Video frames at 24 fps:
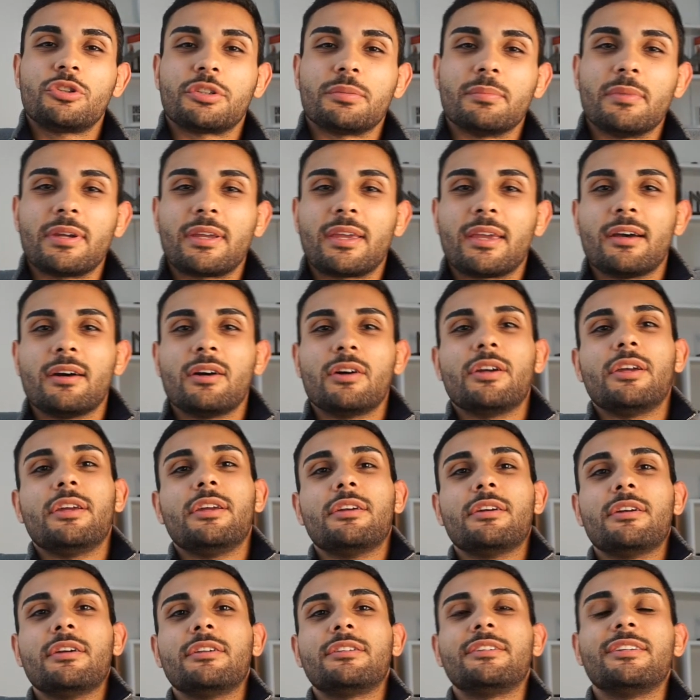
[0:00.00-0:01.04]
Mikkel
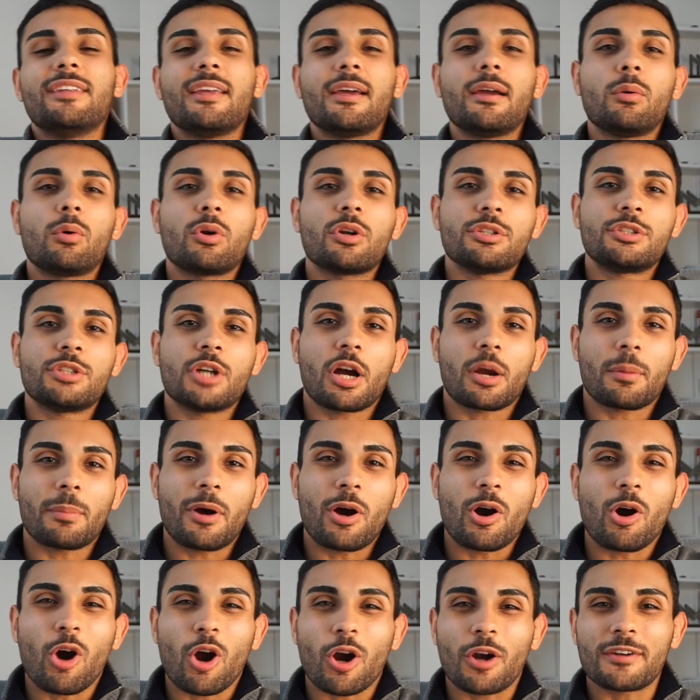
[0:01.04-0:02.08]
here. Today I want to talk
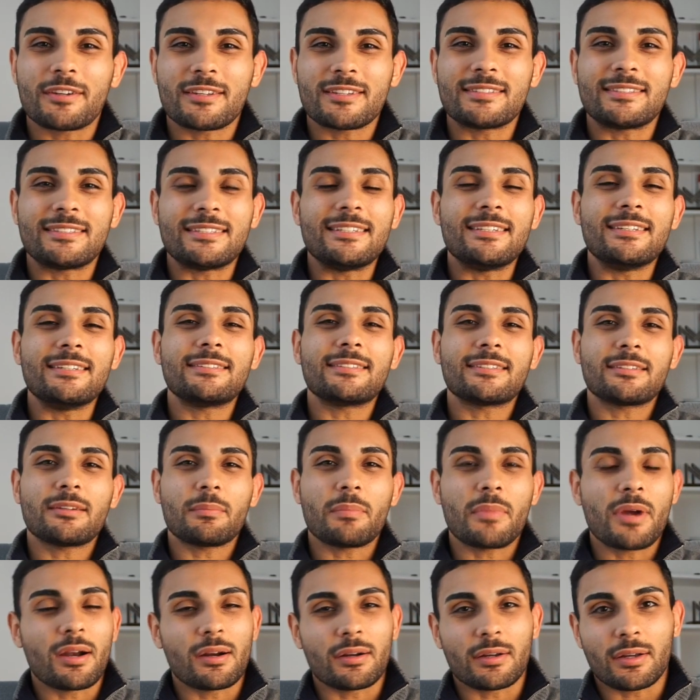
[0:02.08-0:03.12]
about heart disease in
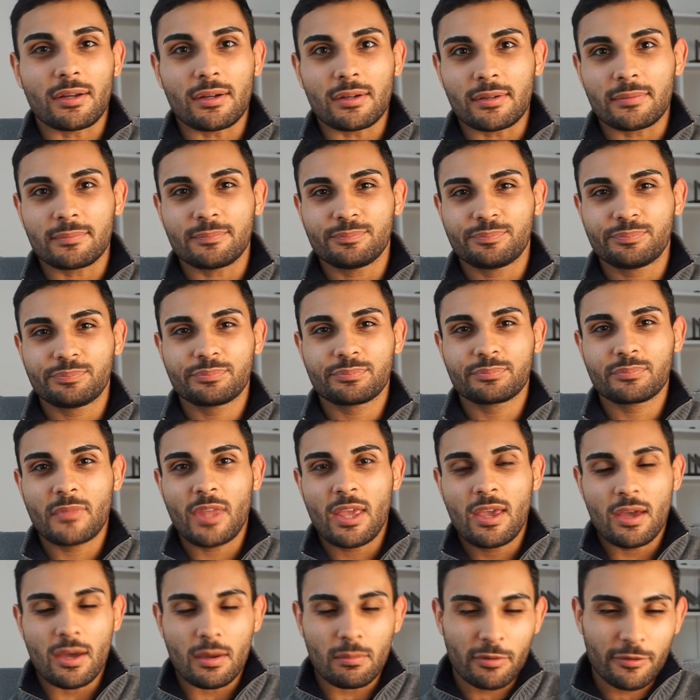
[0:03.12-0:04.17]
America.
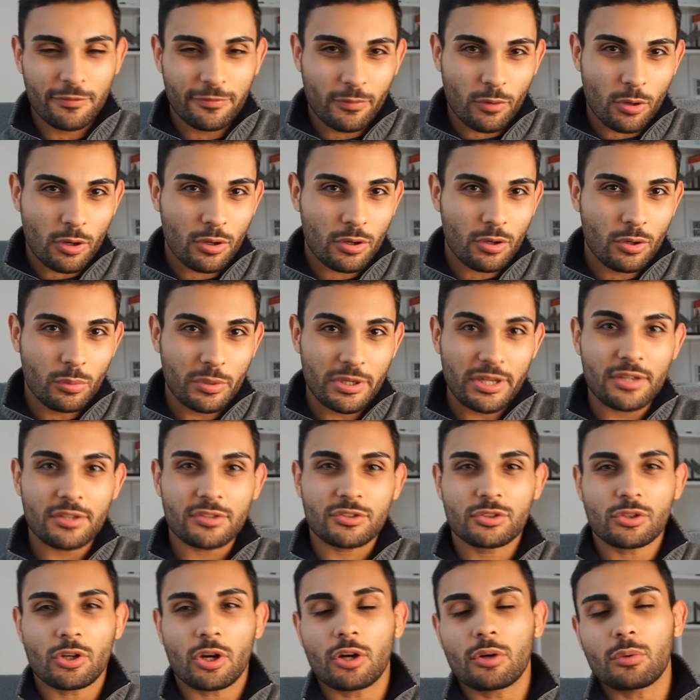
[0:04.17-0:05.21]
And before we get
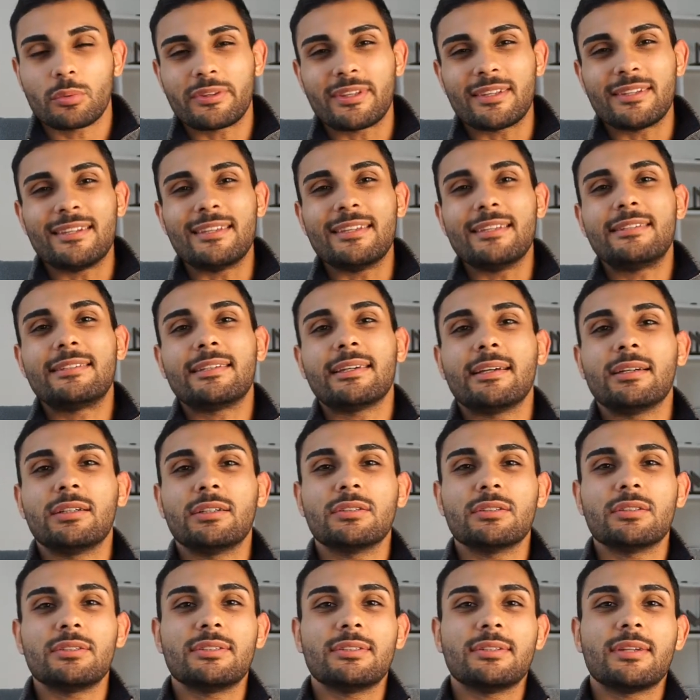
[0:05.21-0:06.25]
started with the
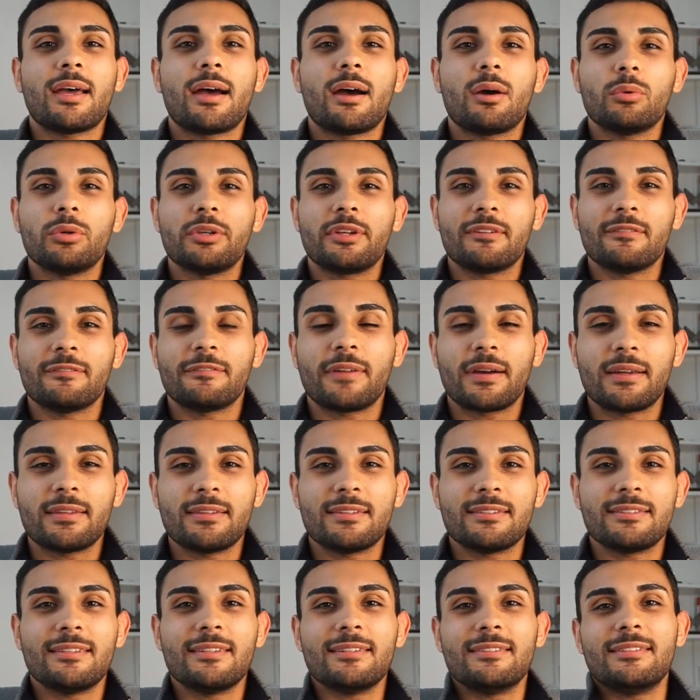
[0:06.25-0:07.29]
details and how we can fight
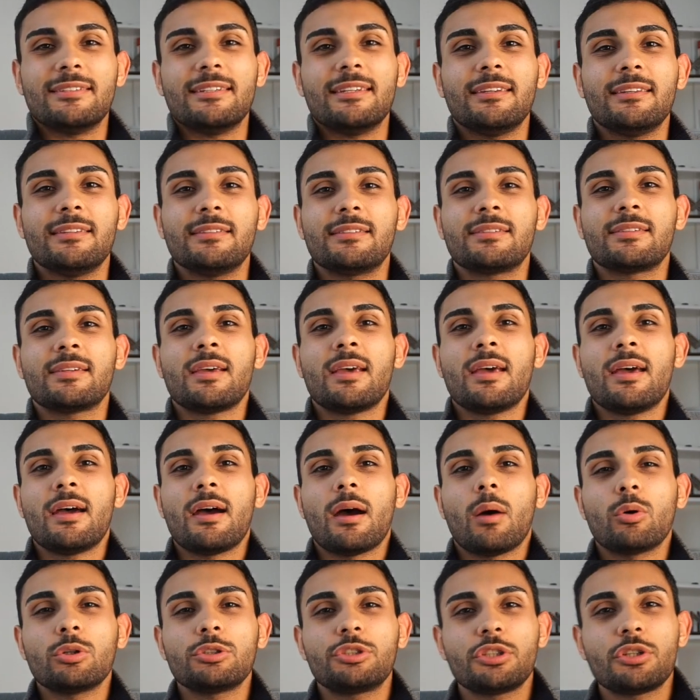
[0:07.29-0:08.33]
this disease,
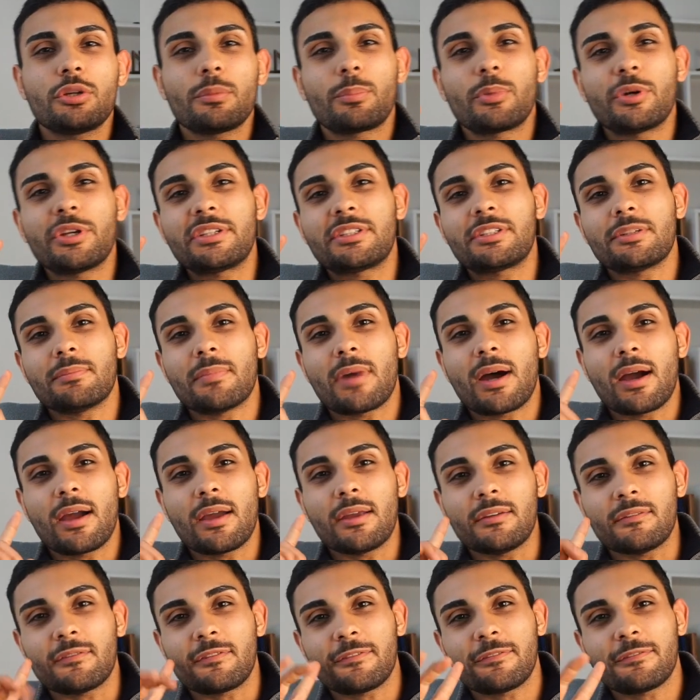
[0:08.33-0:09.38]
I want you to bring to
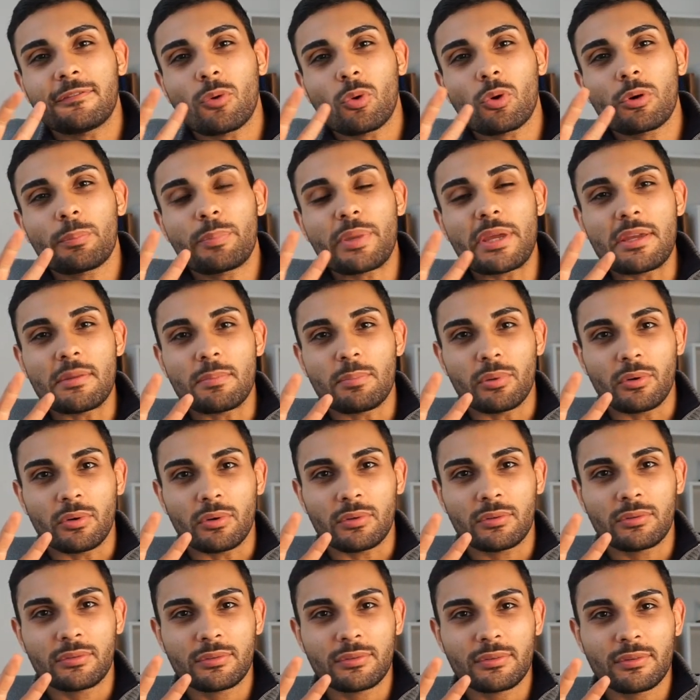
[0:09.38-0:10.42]
mind 4 people
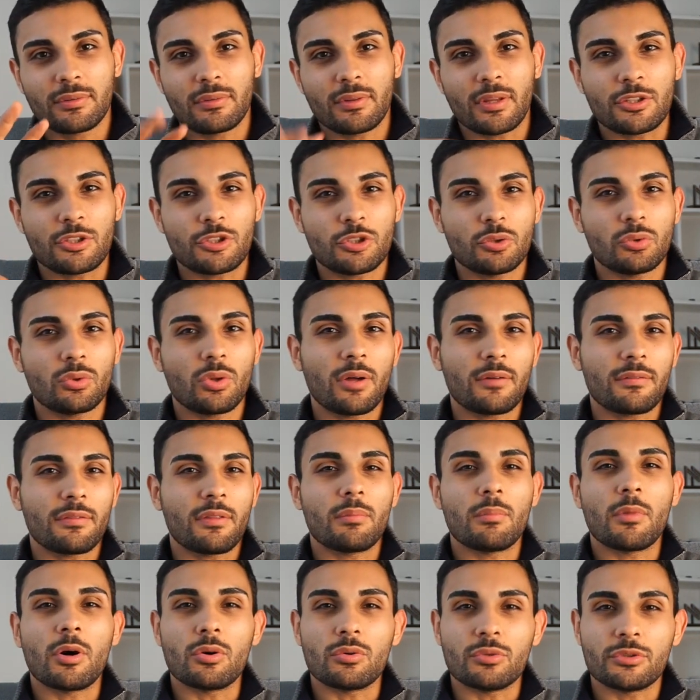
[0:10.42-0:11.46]
that you love the
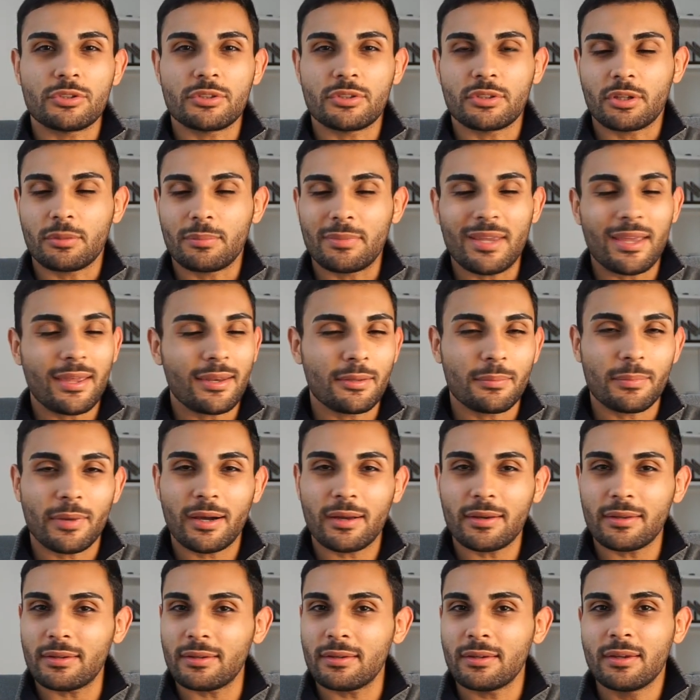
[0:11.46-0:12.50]
most. It can be
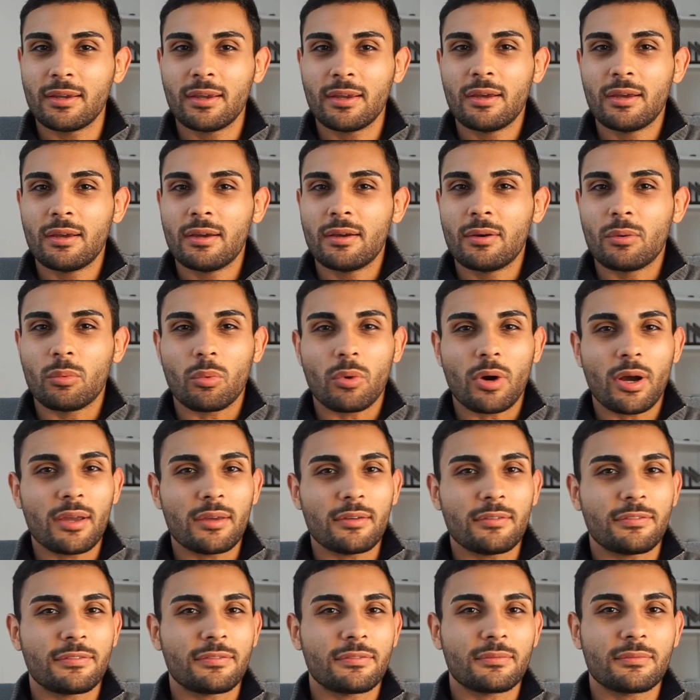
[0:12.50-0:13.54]
anybody,
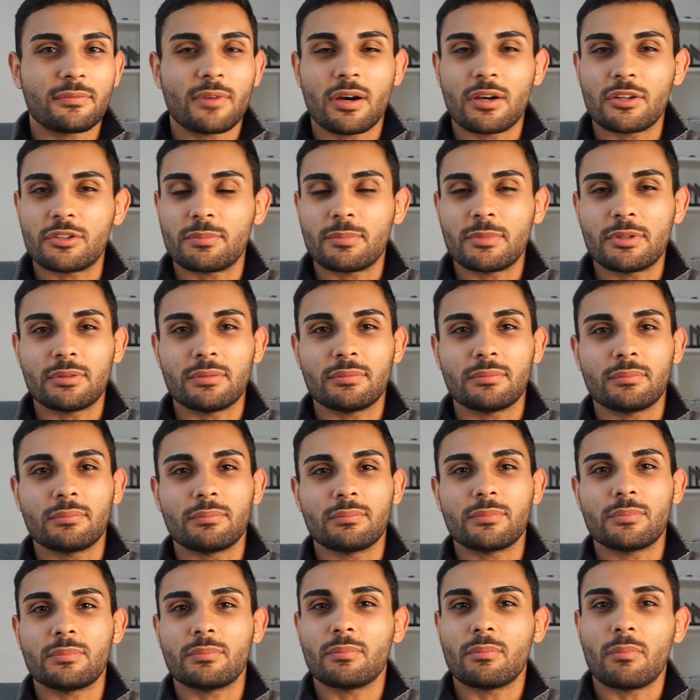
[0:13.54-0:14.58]
wife, husband,
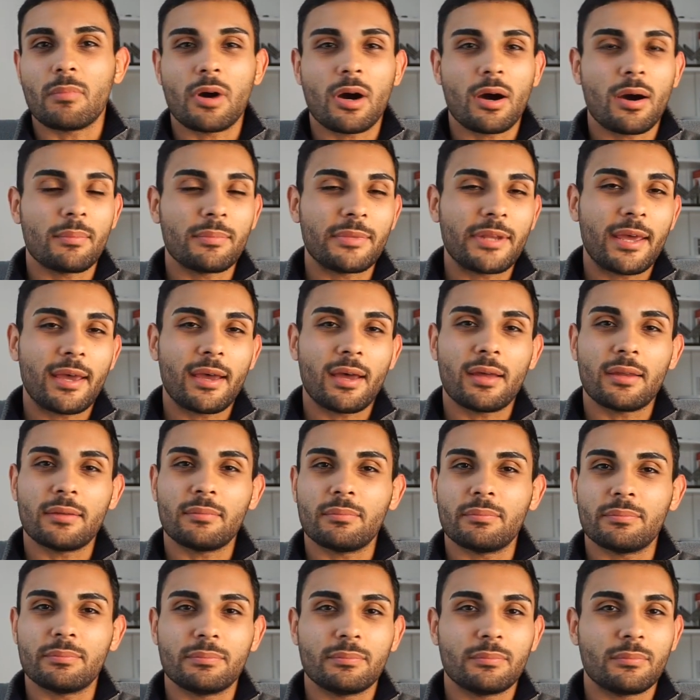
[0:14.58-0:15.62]
mom, dad,
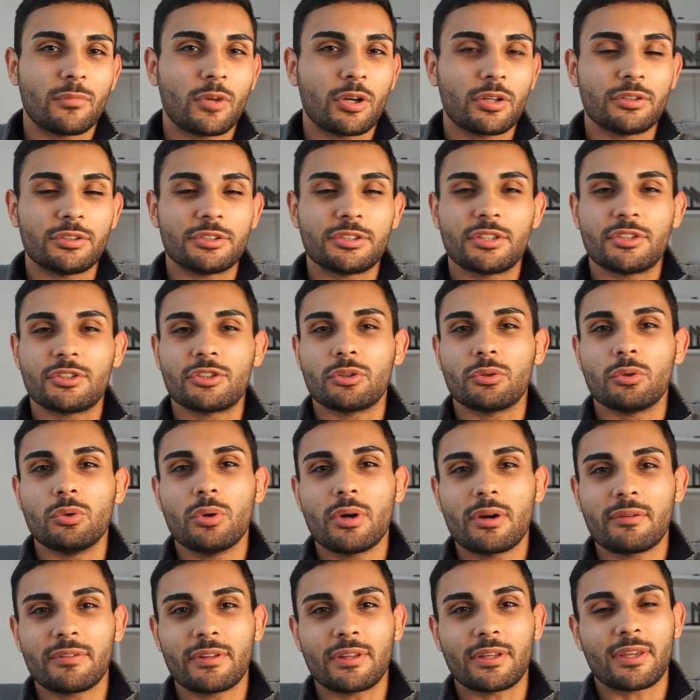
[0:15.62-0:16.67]
brother, sister,
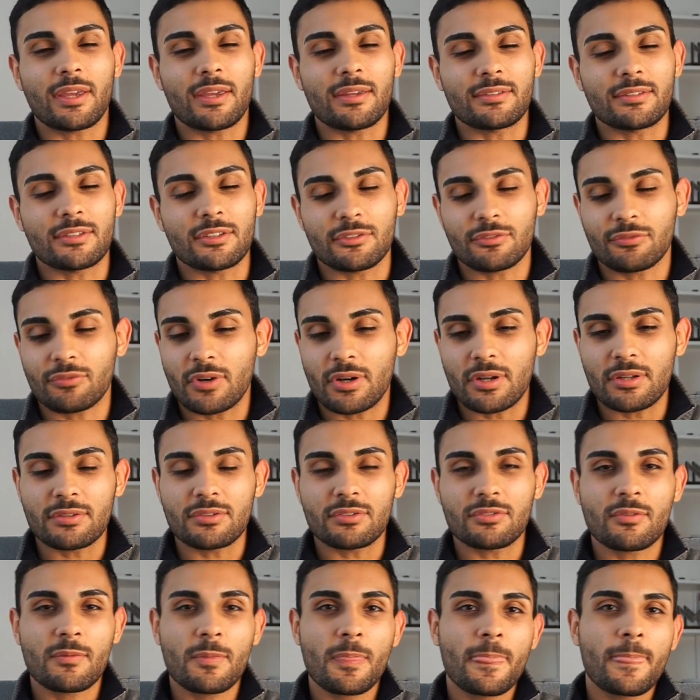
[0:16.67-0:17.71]
whoever the case is,
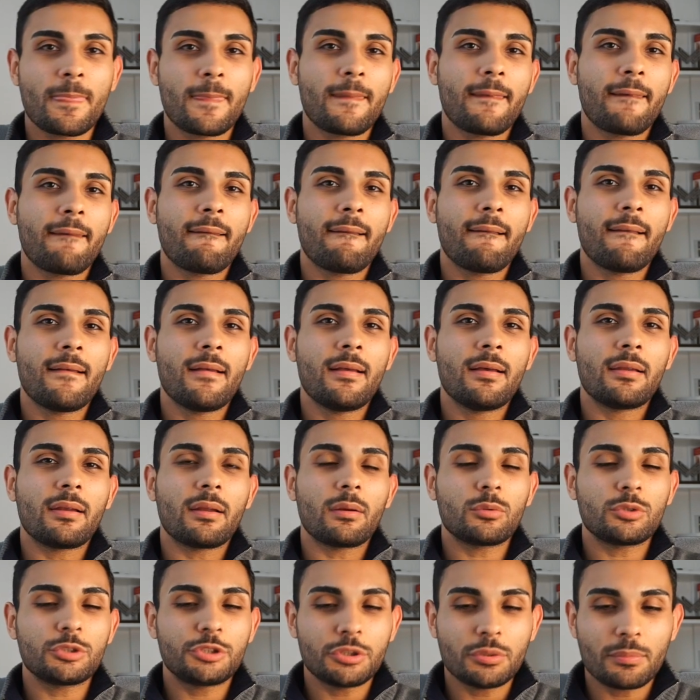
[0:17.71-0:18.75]
friends. And I
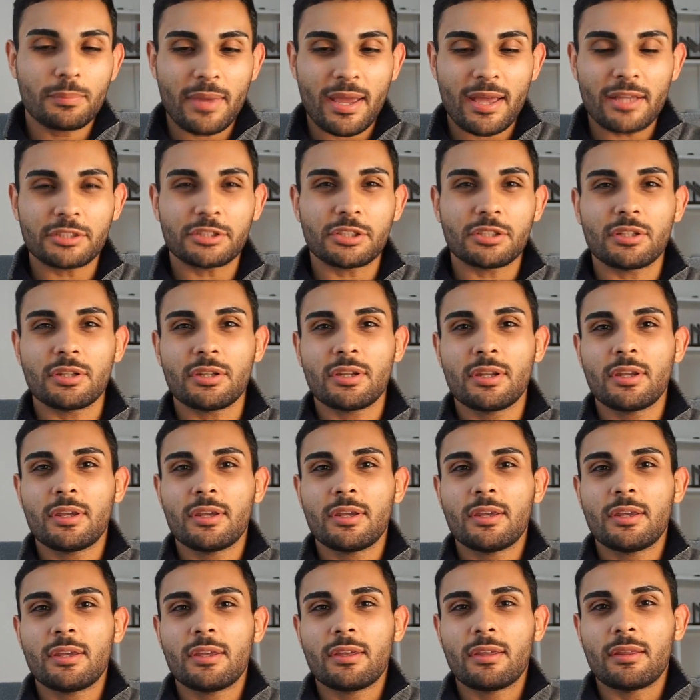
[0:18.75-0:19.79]
want you to imagine
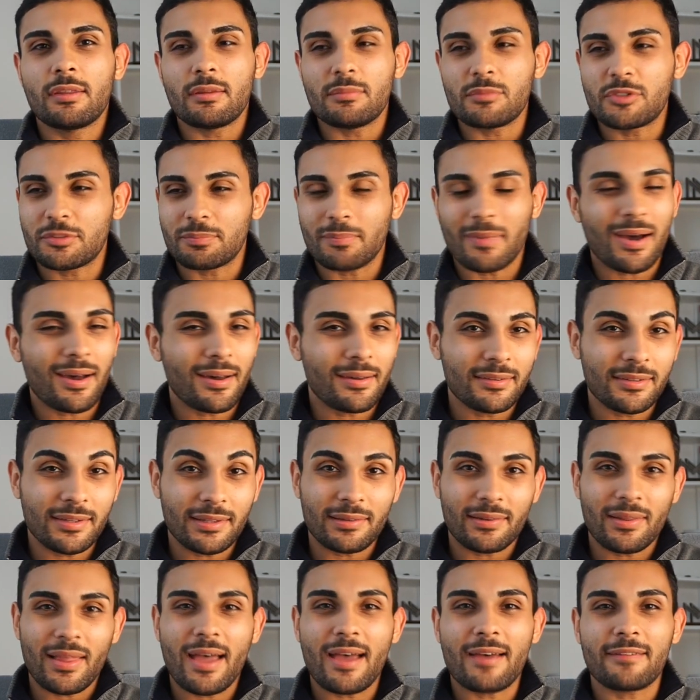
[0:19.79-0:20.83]
them
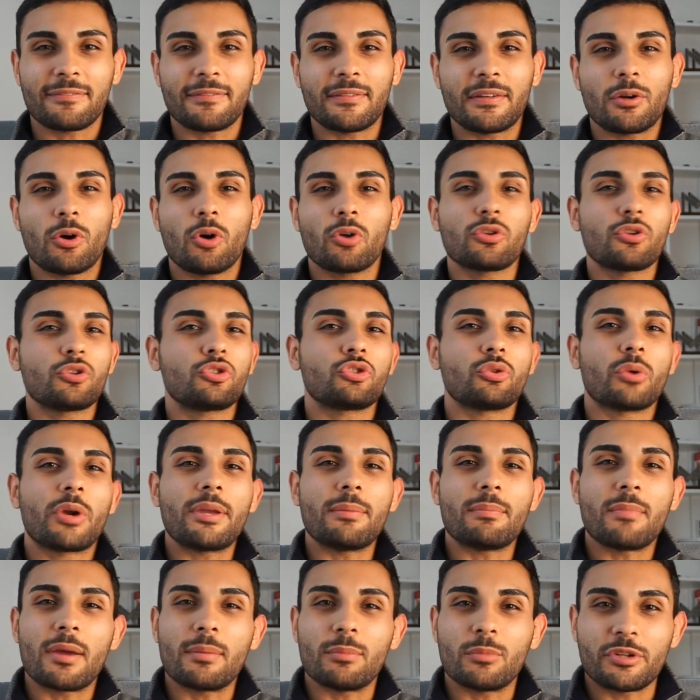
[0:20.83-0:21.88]
smiling, laughing, all those
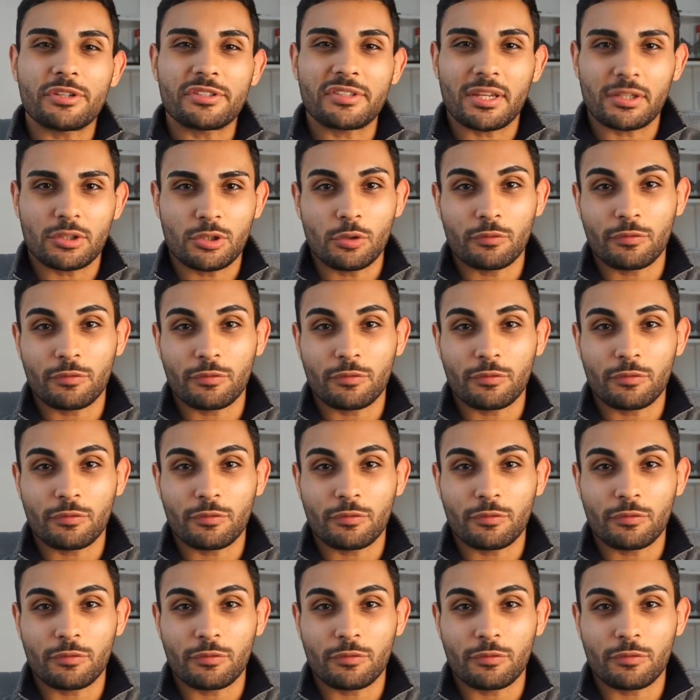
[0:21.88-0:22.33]
great memories that you've